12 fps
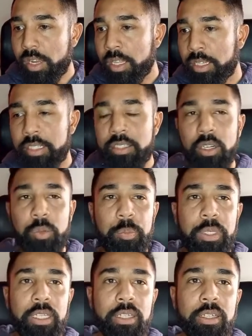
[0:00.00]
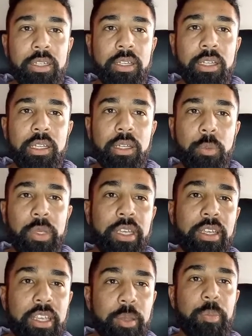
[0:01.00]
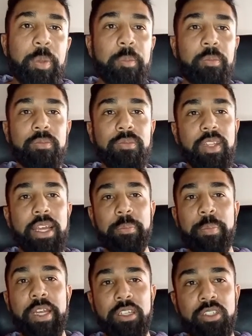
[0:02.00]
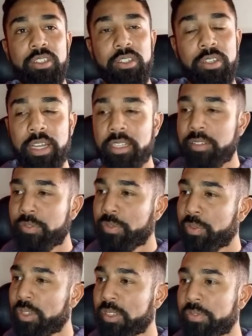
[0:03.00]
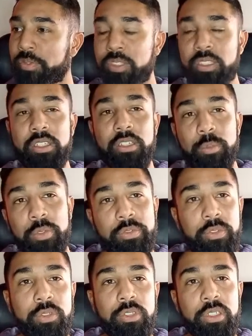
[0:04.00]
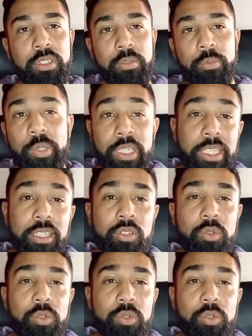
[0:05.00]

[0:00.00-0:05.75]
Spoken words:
let's hope we can keep him at Manchester United for the foreseeable future. We need to